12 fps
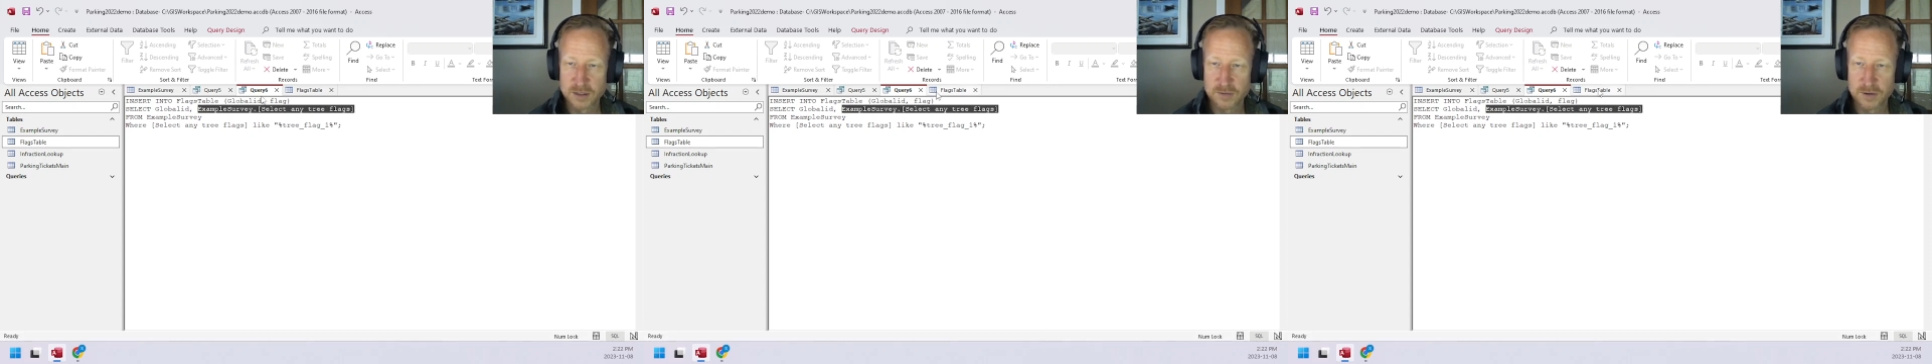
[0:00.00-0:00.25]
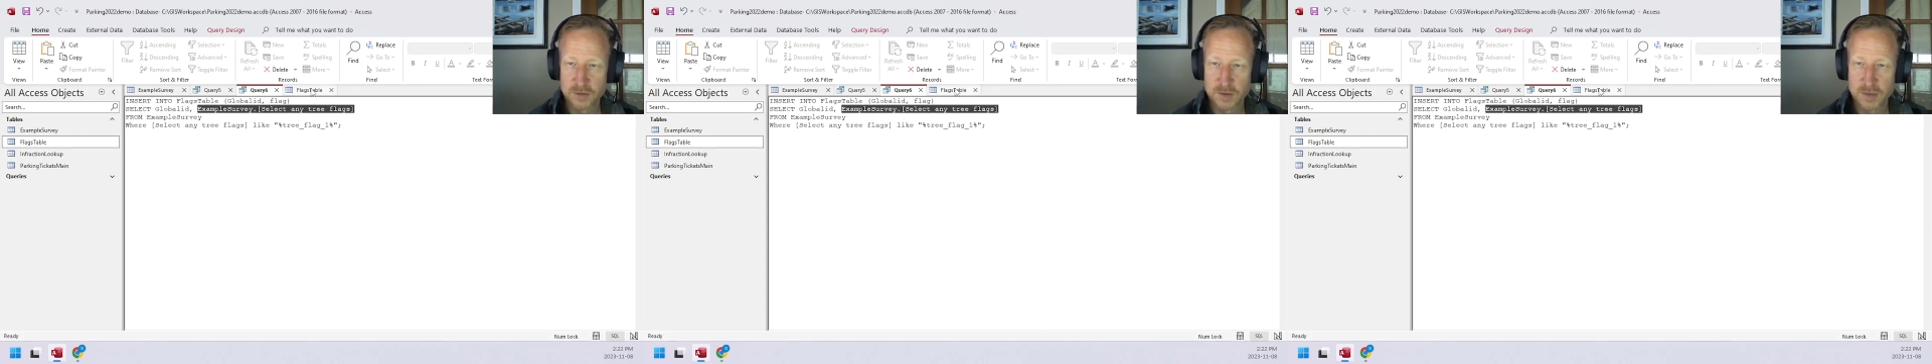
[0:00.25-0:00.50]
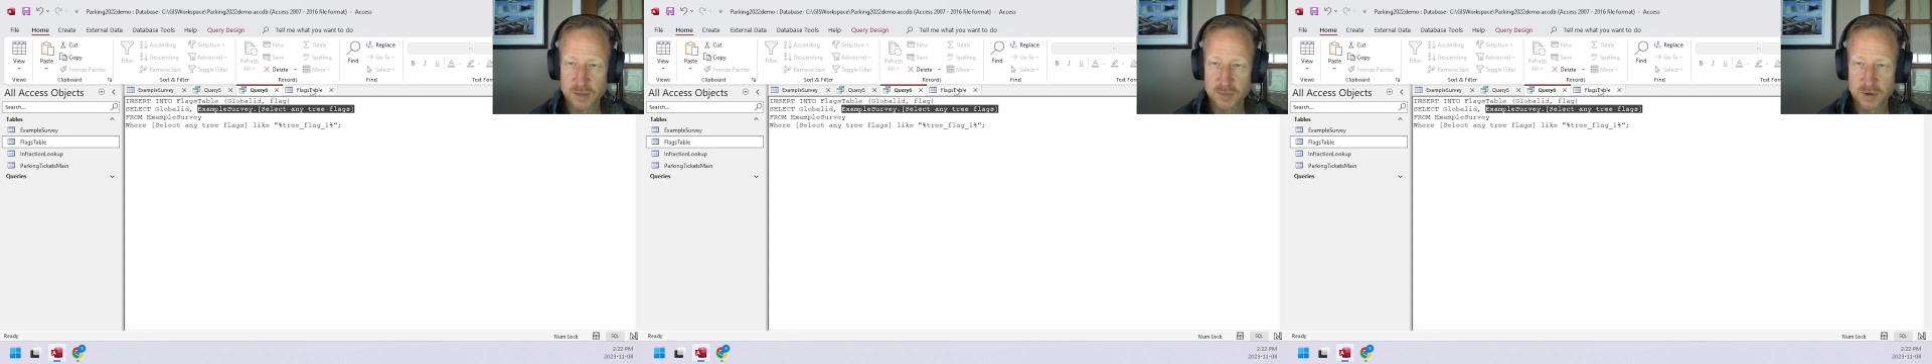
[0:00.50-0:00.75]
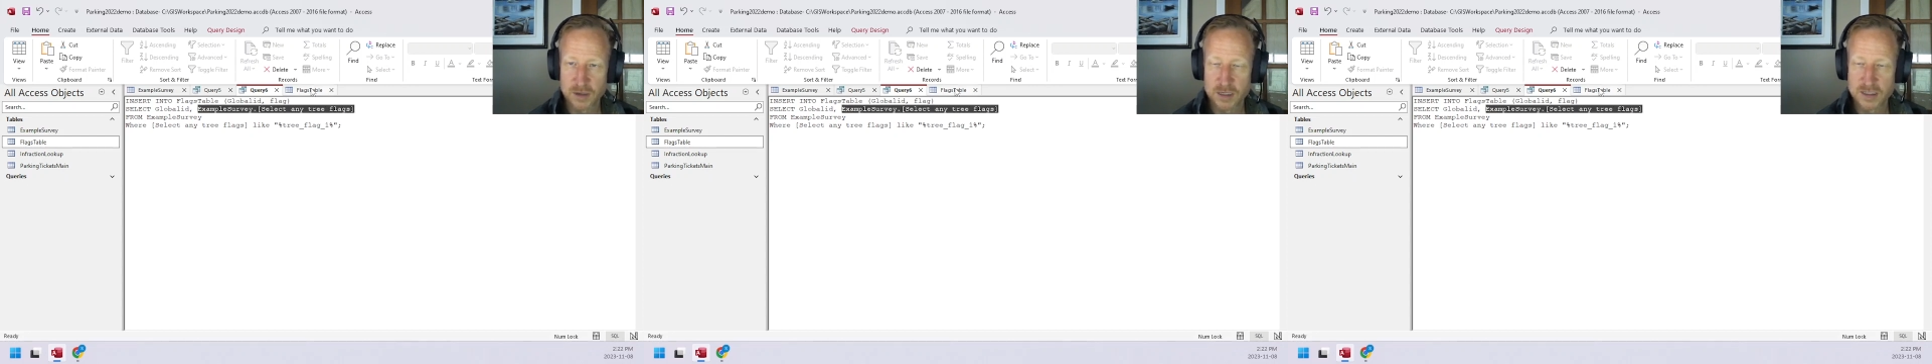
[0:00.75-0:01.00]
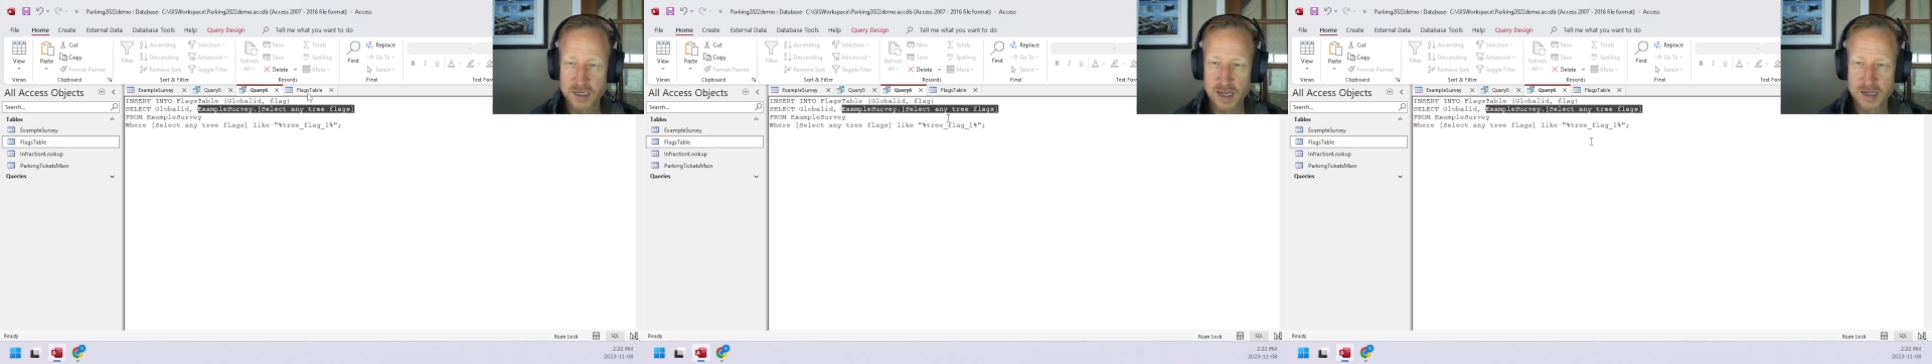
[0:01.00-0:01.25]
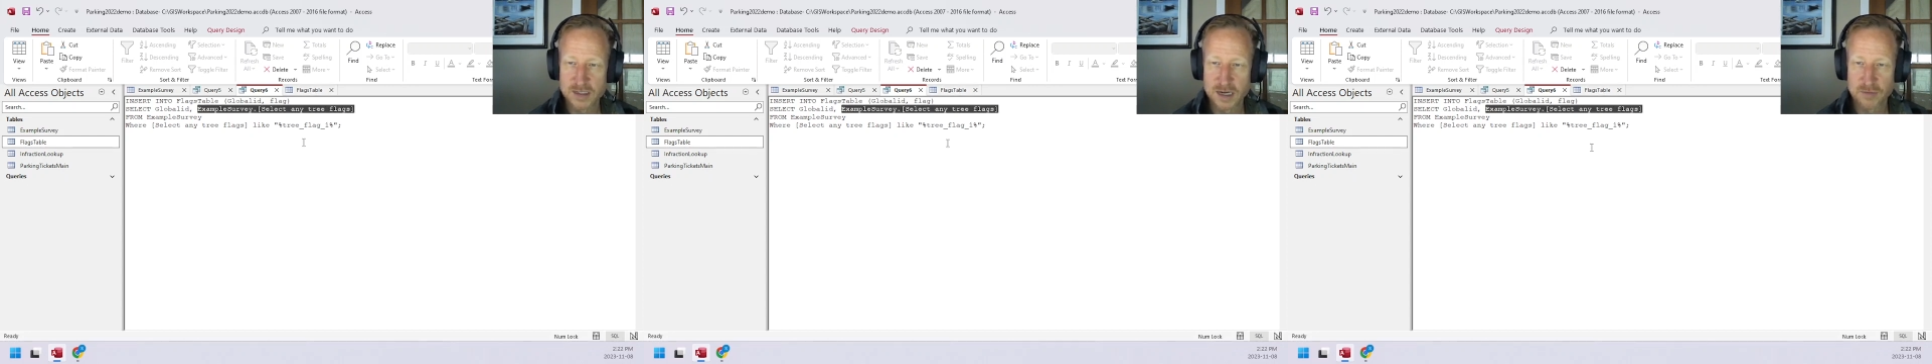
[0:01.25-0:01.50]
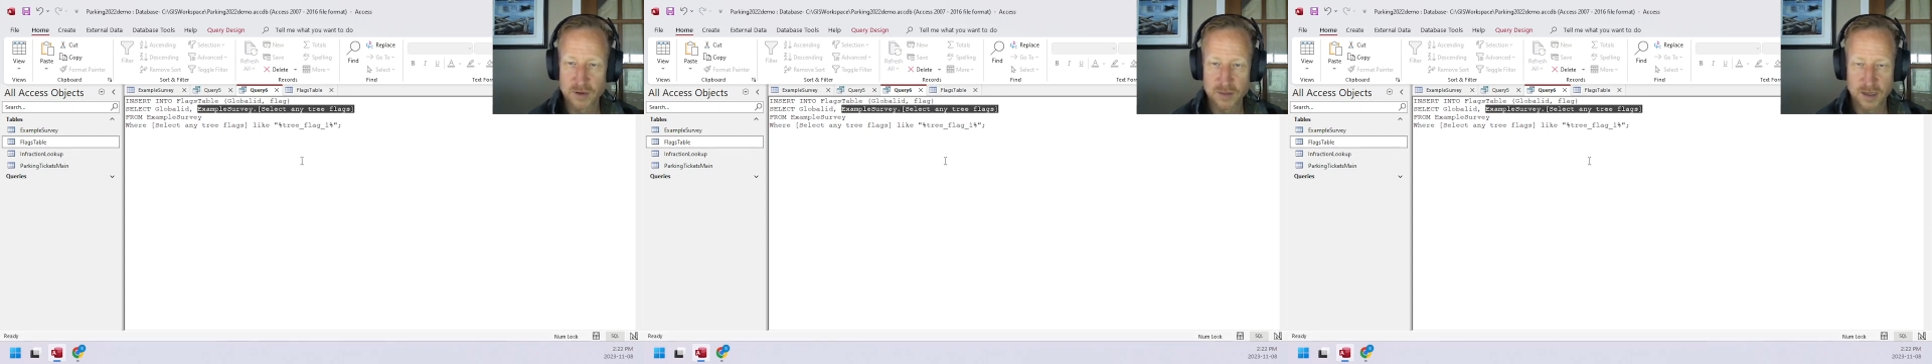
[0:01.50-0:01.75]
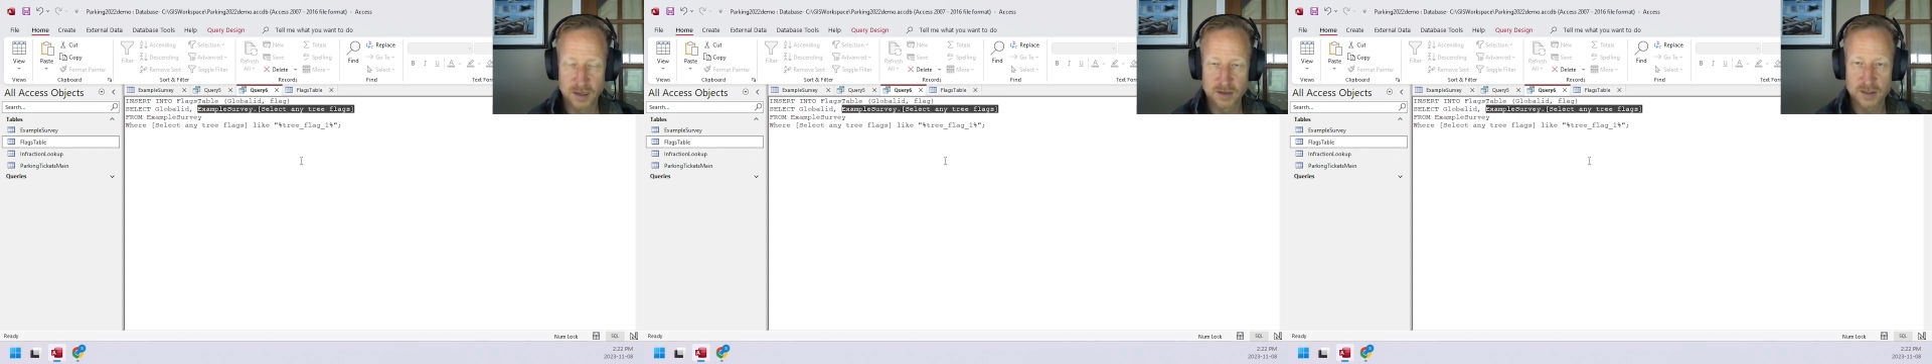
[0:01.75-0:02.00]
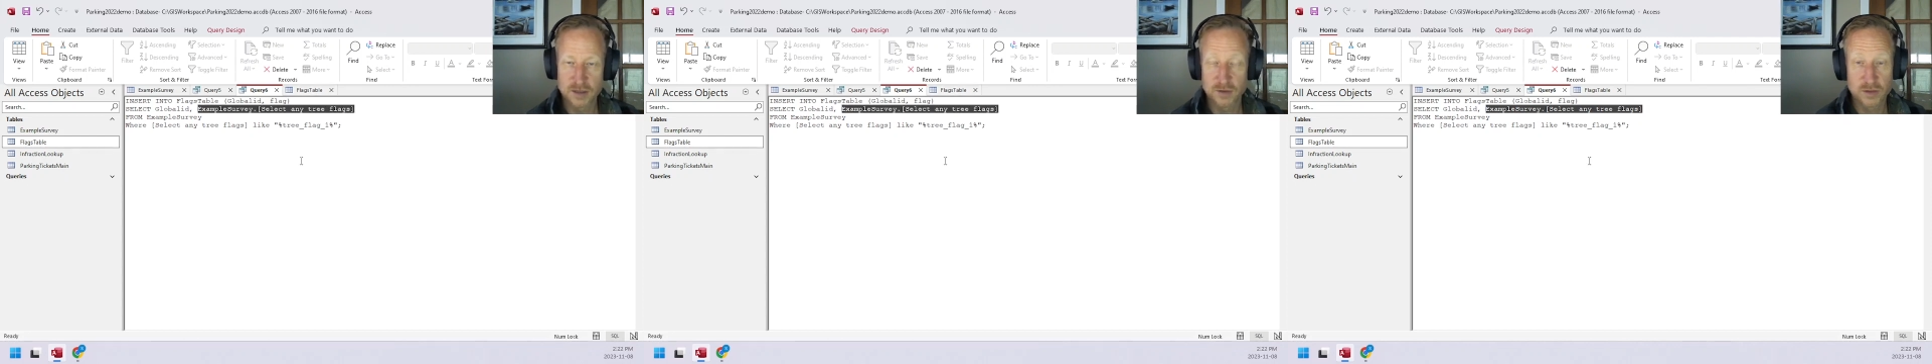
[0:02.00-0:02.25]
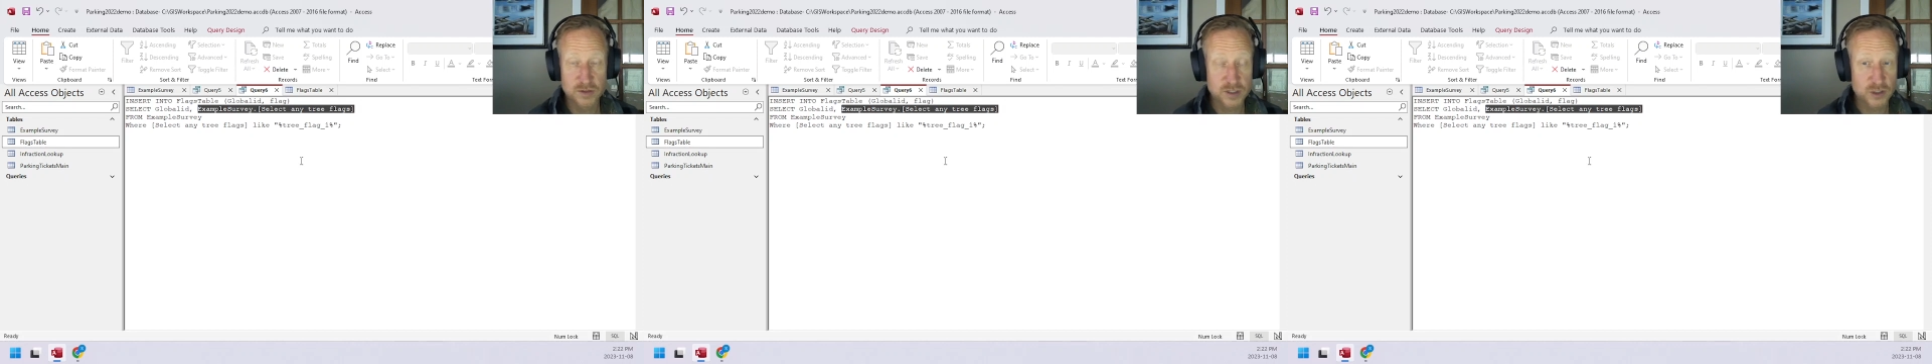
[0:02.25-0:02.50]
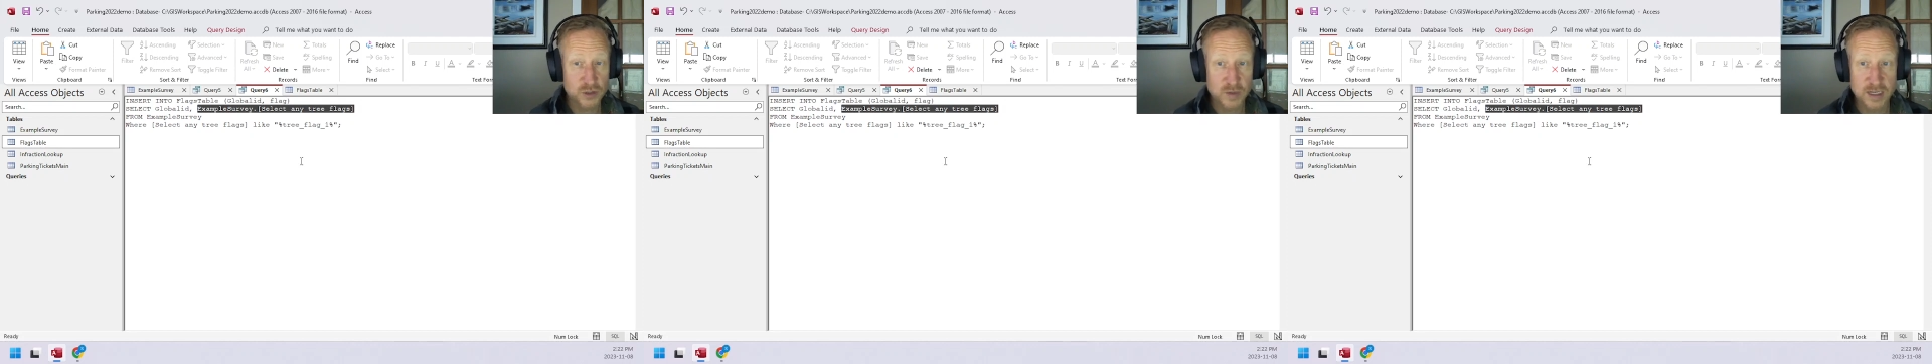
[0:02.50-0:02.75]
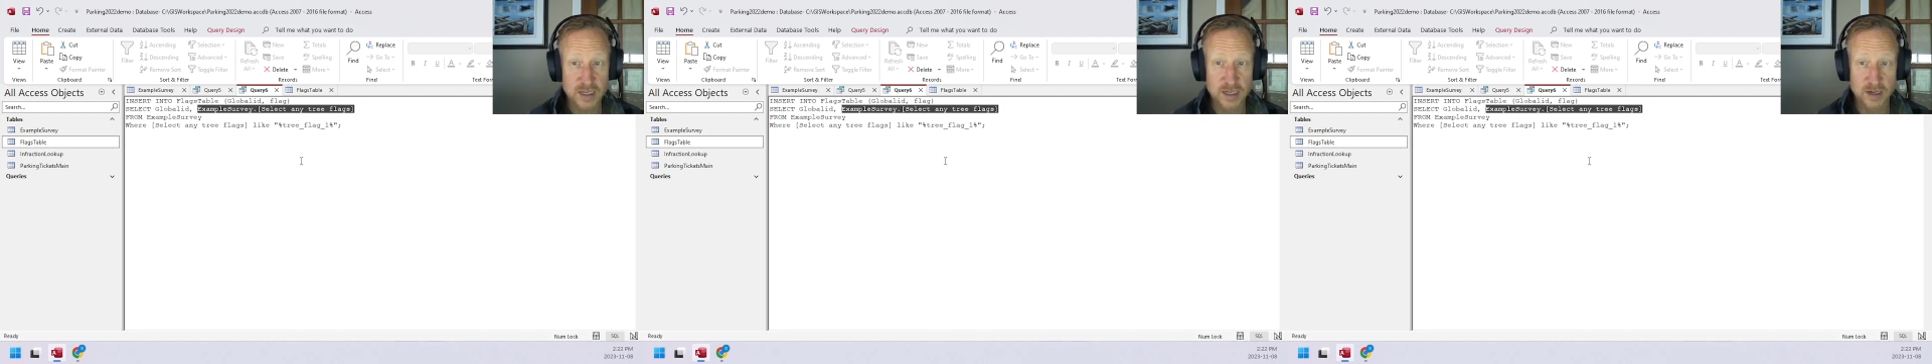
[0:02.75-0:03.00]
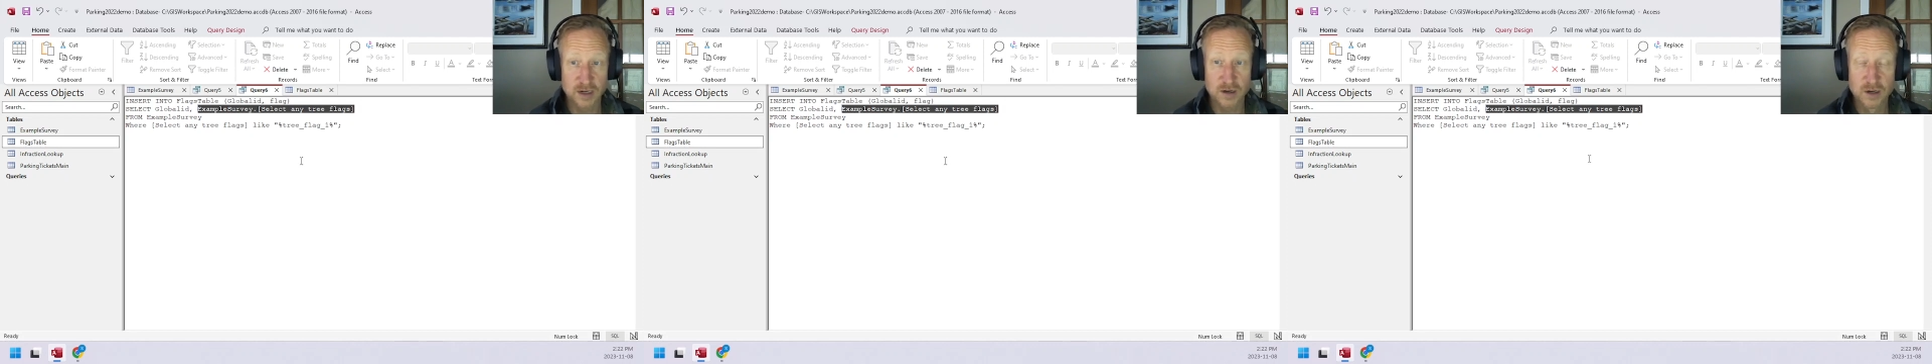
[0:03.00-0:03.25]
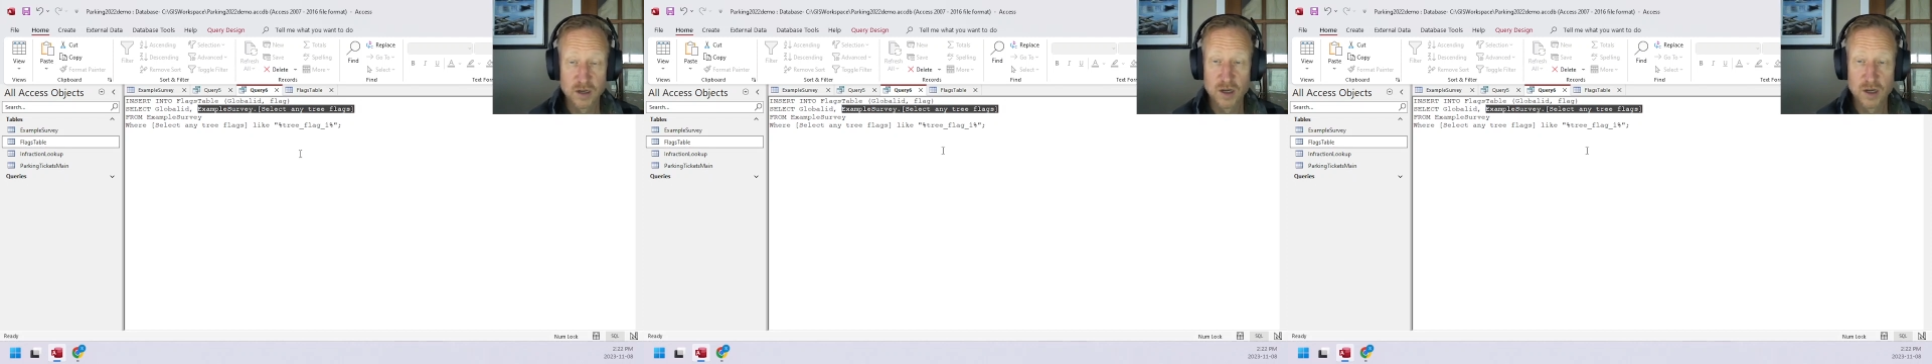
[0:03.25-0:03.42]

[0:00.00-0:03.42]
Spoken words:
if you remember, contains everything. So there's a trick here.